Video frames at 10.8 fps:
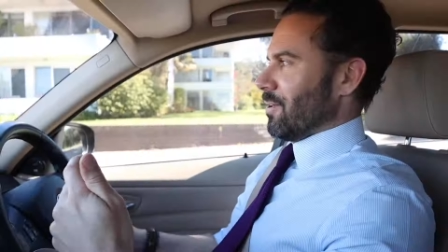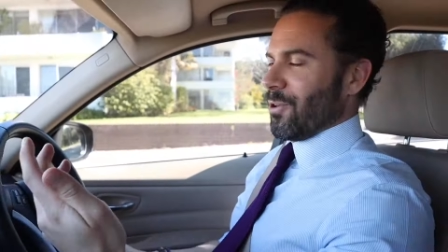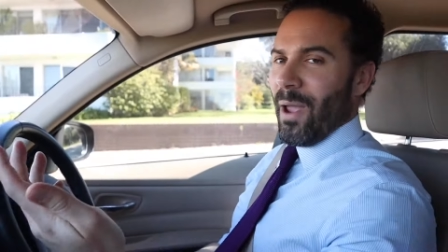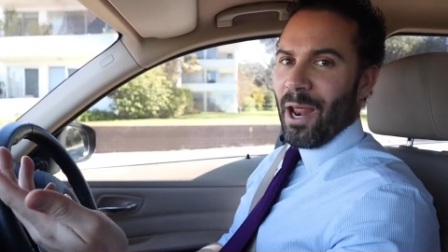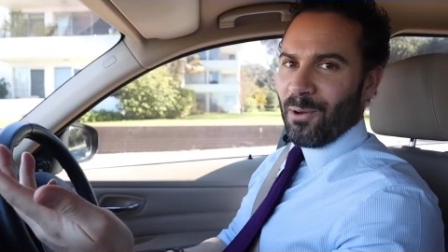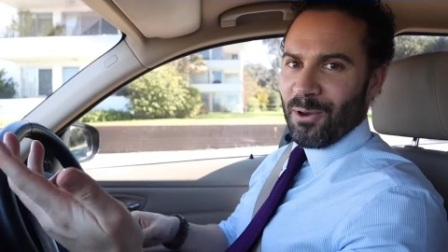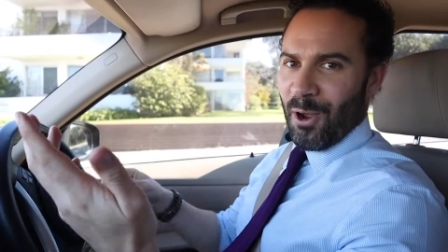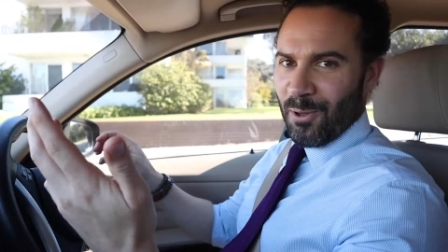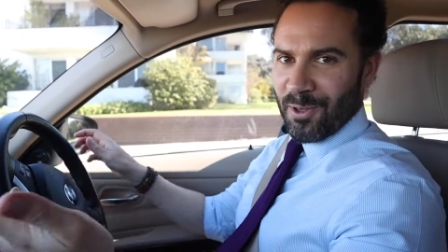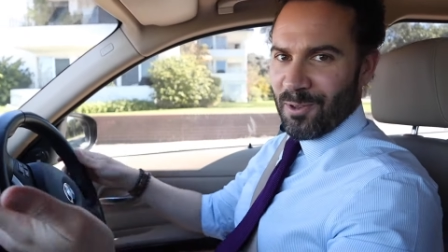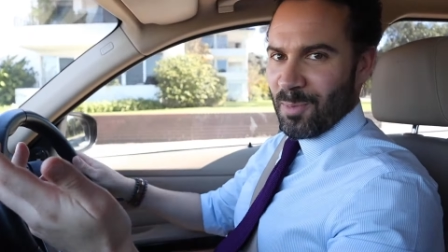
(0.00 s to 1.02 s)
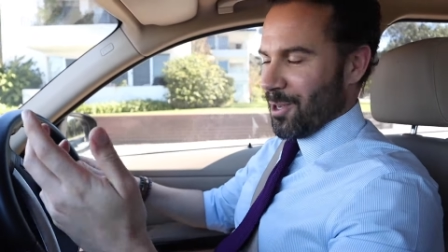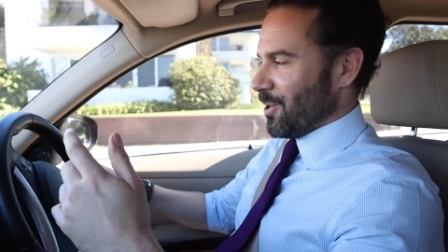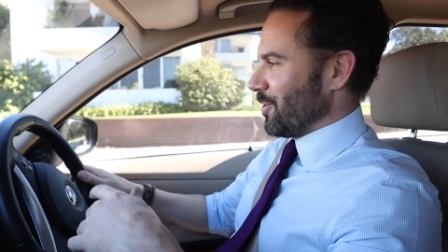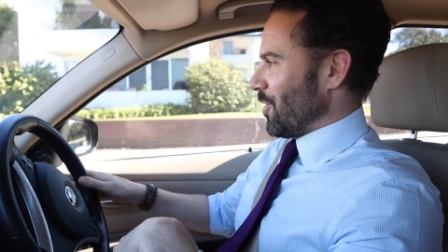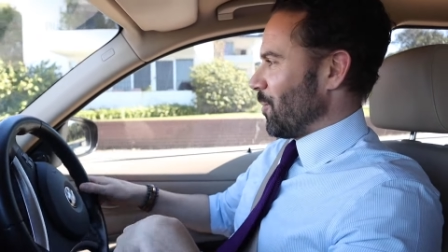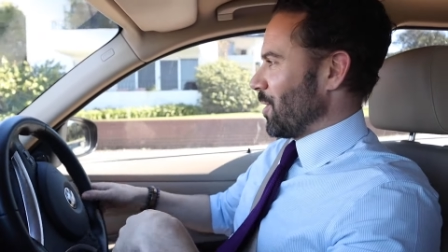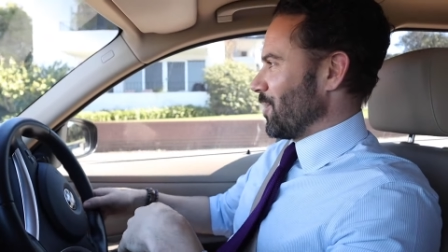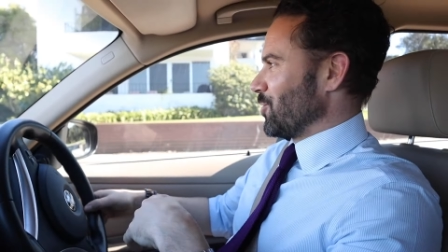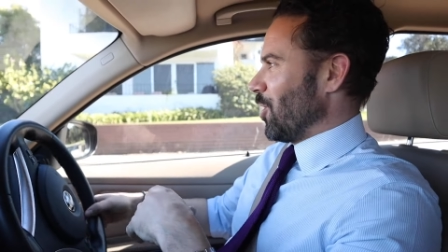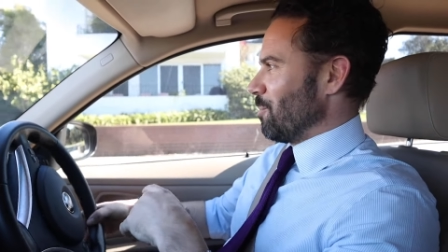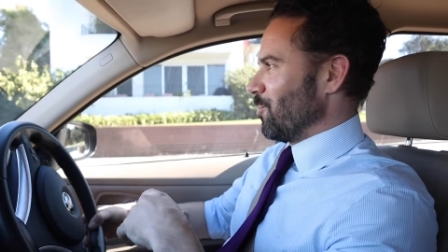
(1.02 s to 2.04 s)
So, how do I know this? Because I'm one of the
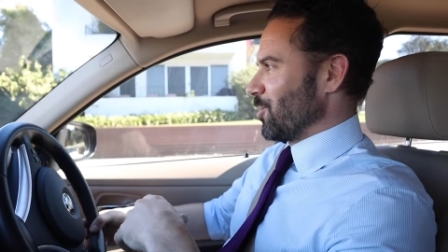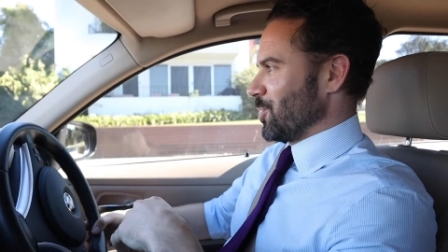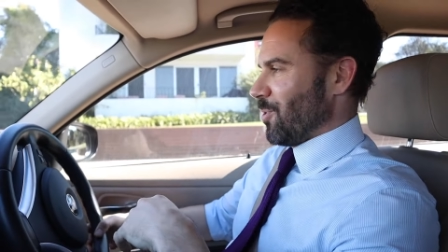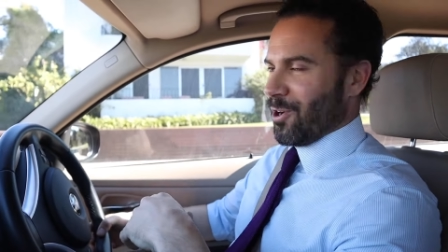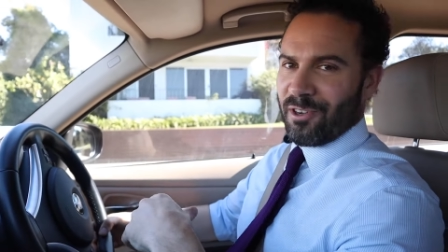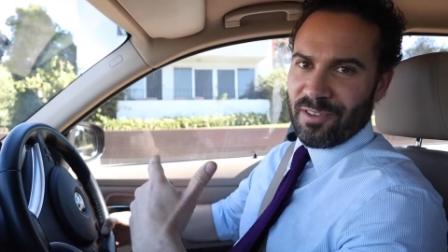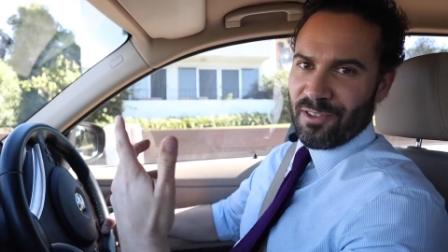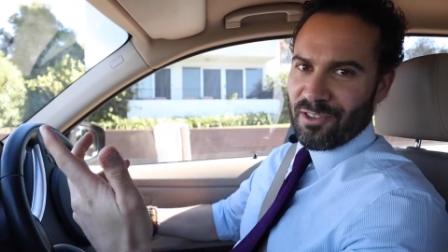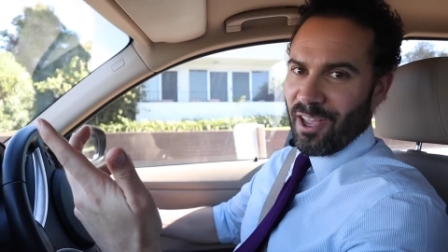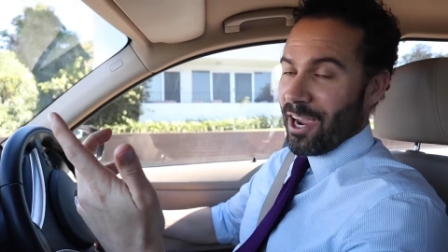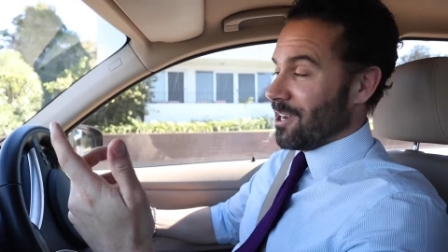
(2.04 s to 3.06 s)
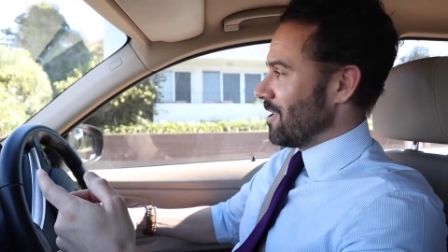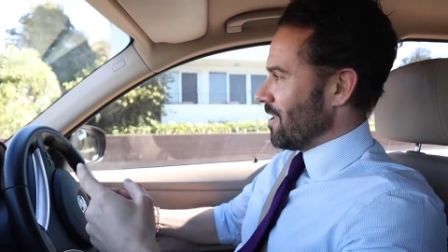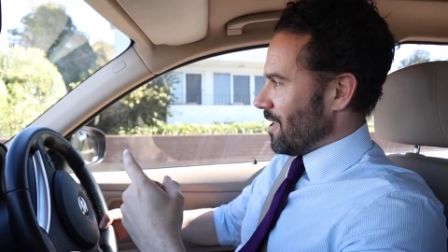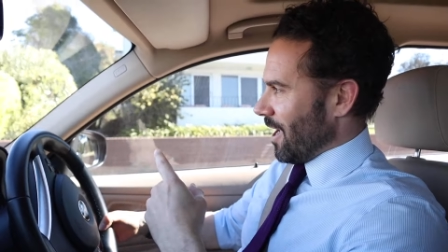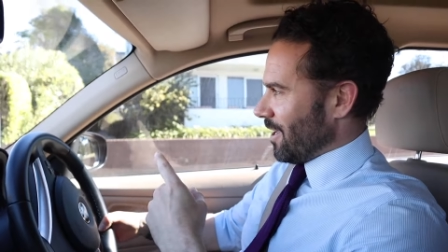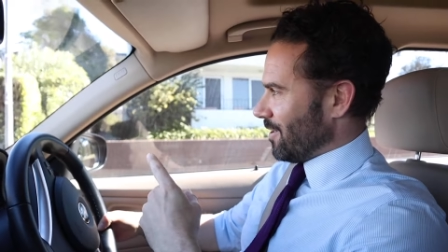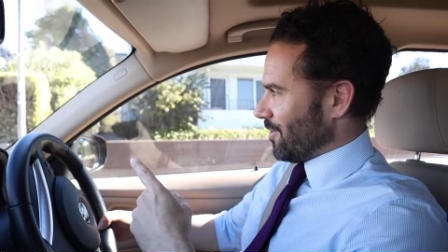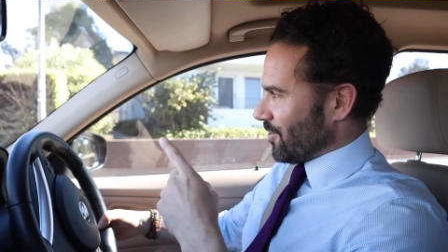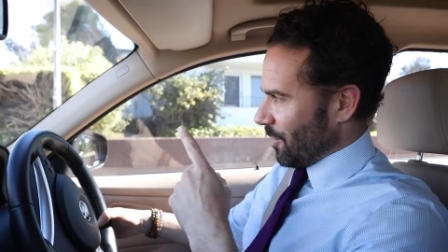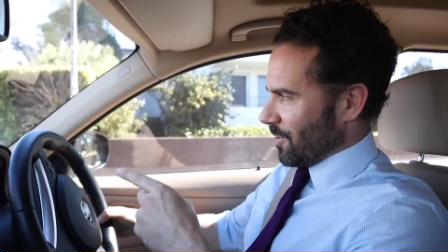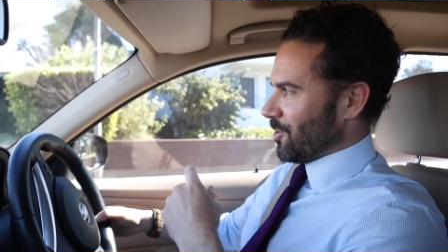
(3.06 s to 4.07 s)
top mortgage brokers in the state, and
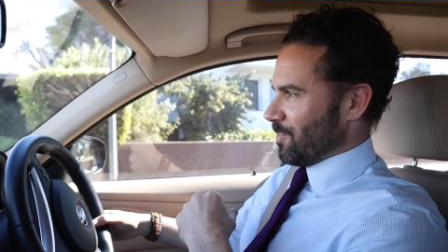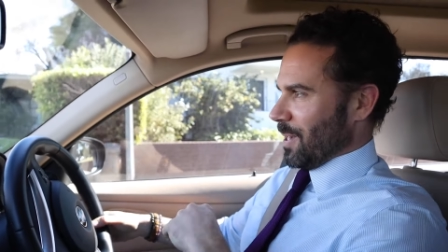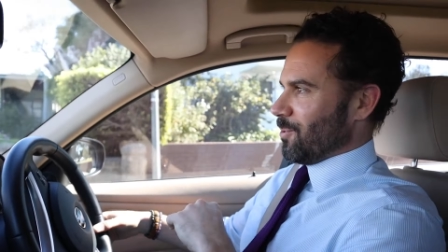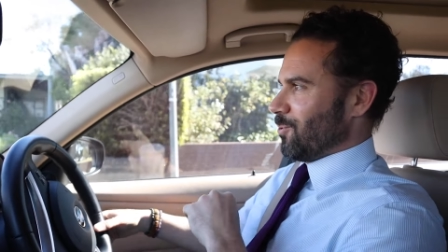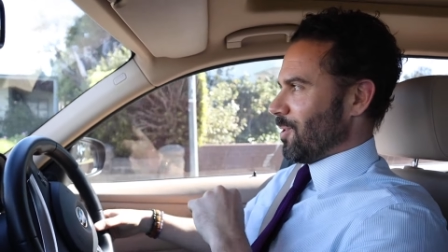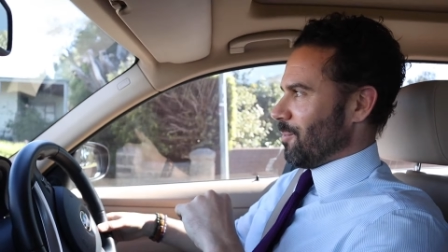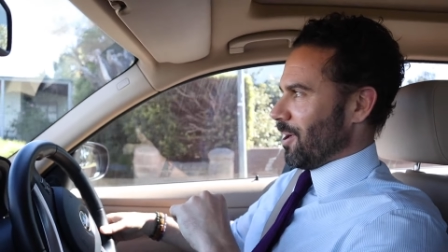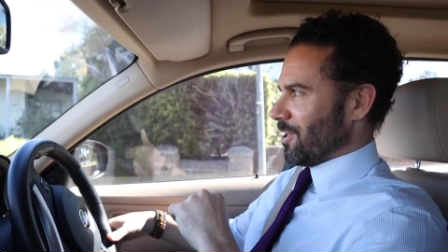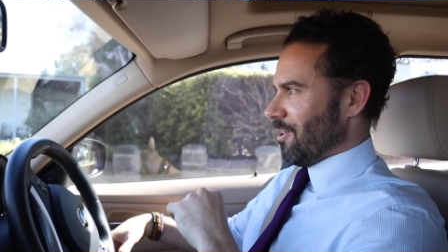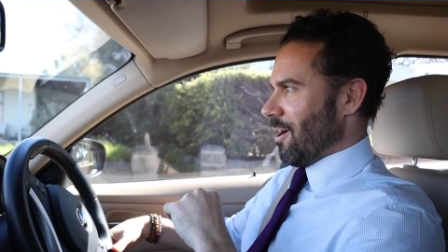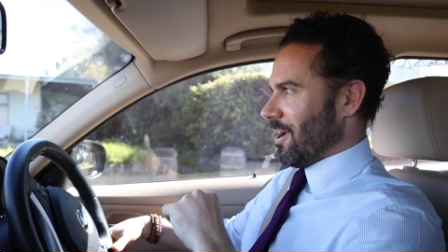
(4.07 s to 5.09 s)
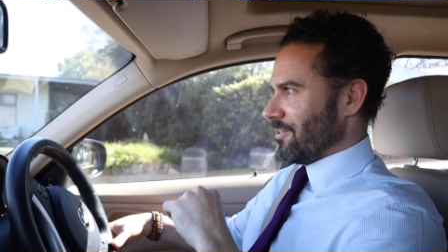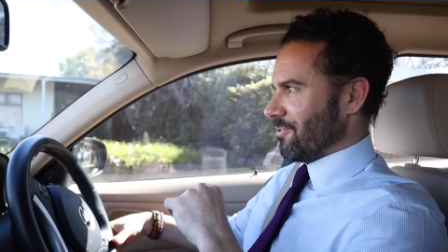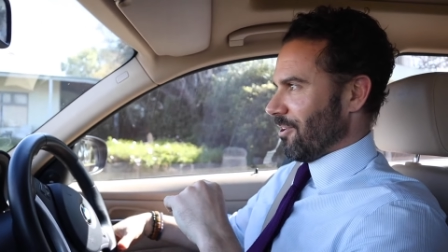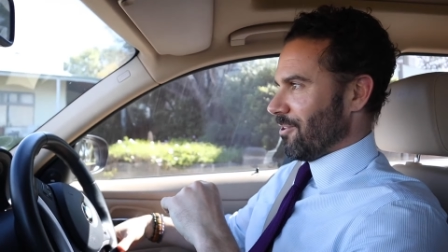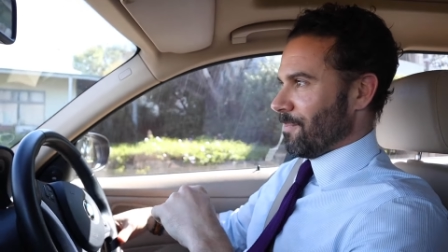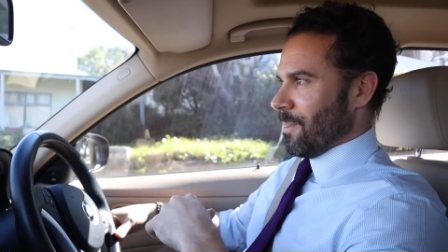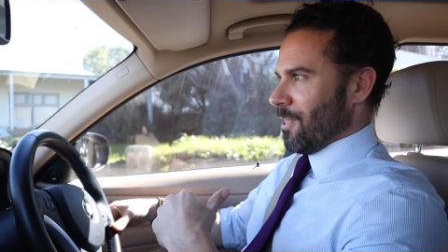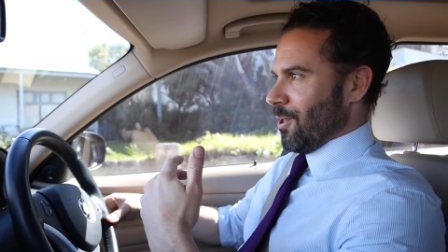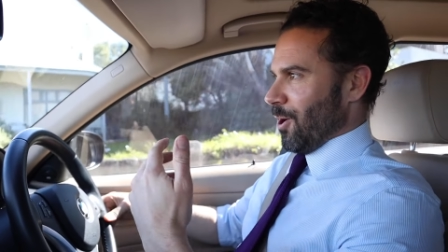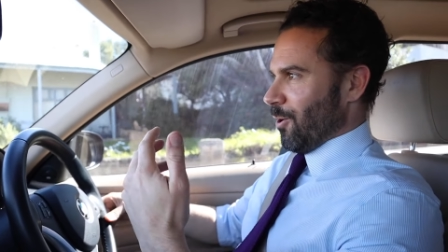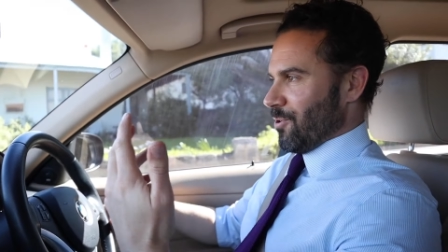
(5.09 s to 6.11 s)
some of these people are my clients. So,
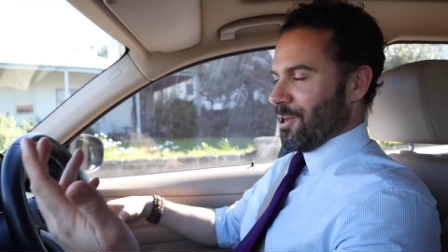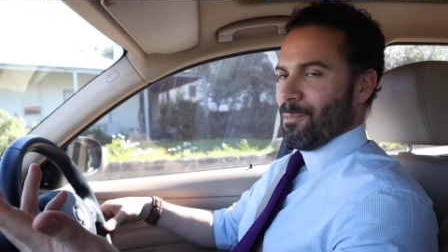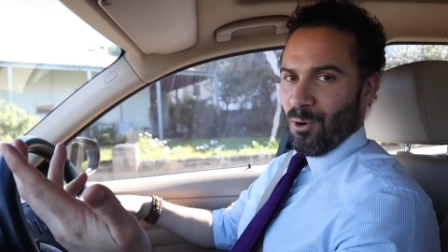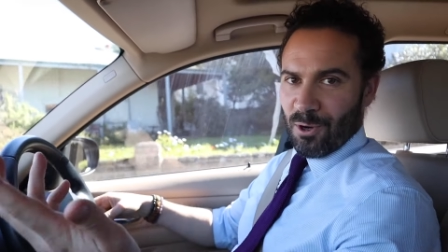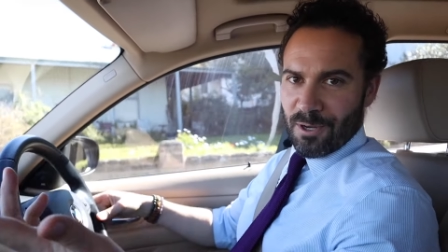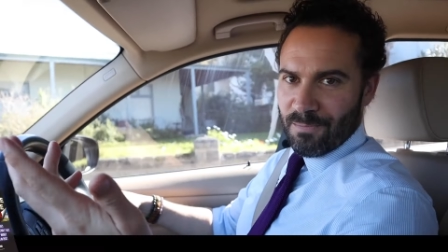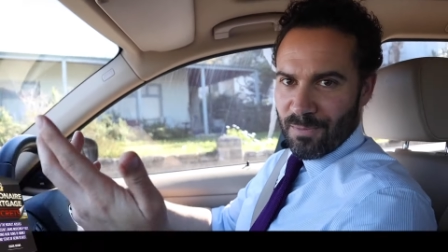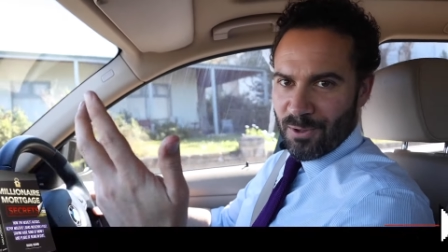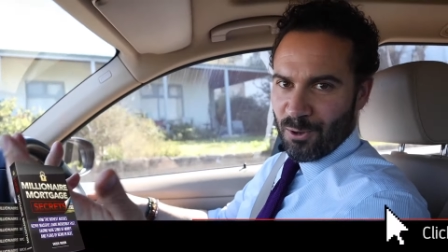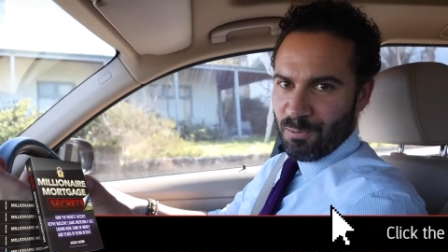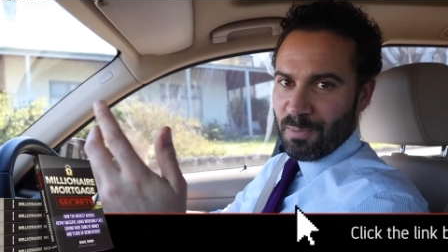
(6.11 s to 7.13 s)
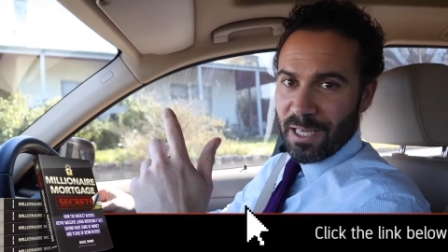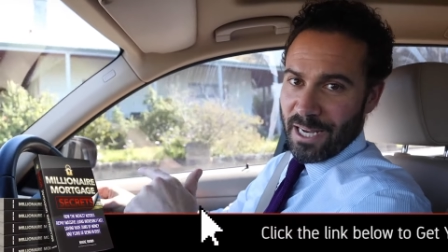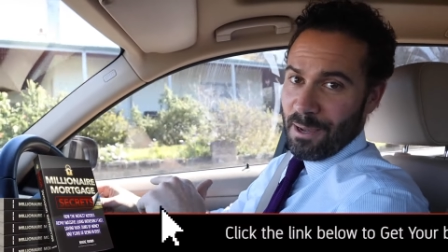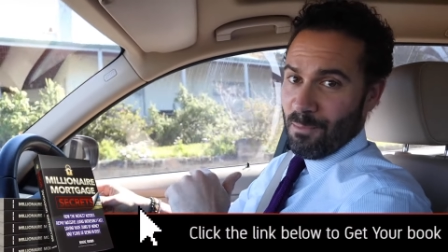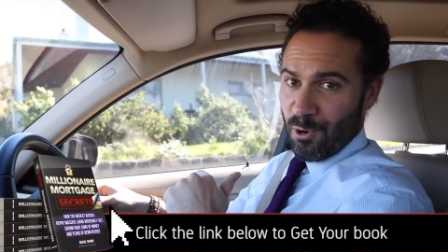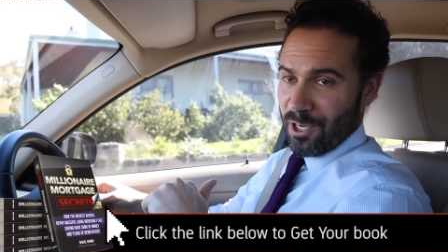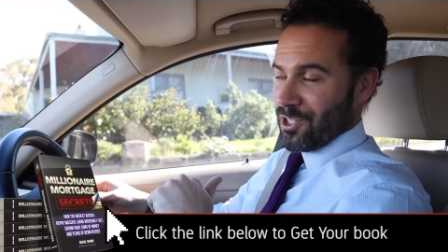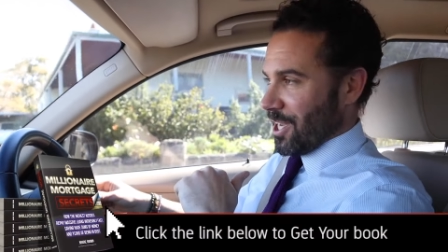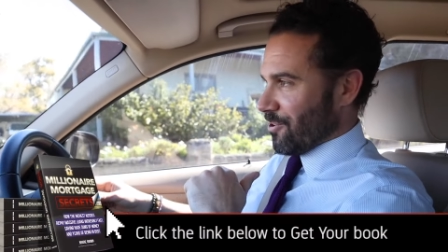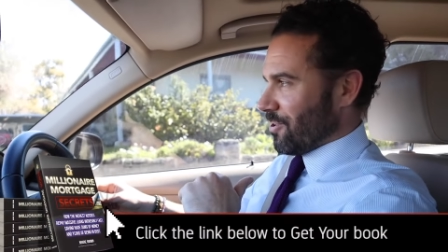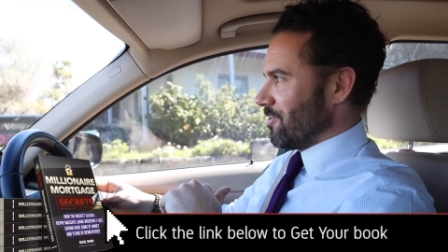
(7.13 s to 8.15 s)
I've written a book called Millionaire Mortgage
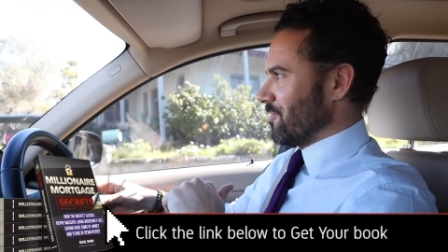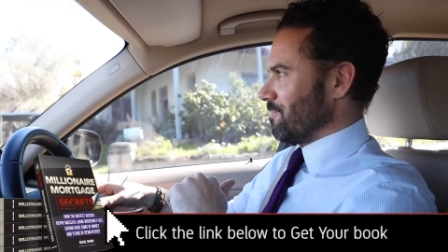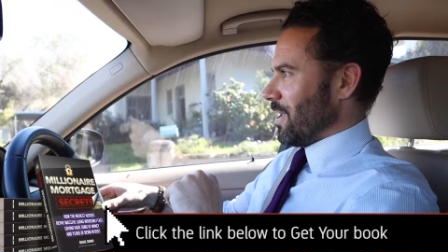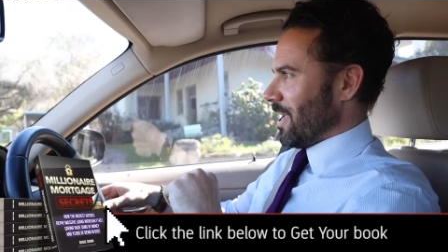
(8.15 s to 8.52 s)
Secrets.